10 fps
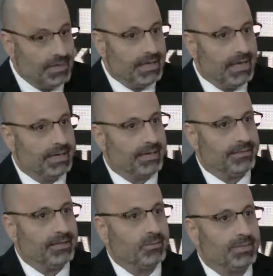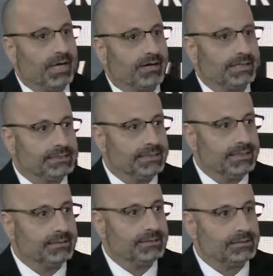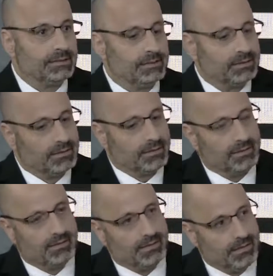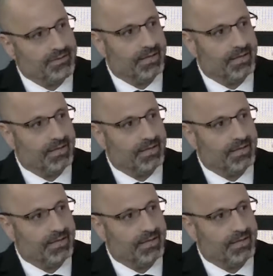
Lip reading: And I think what the IRS did is giving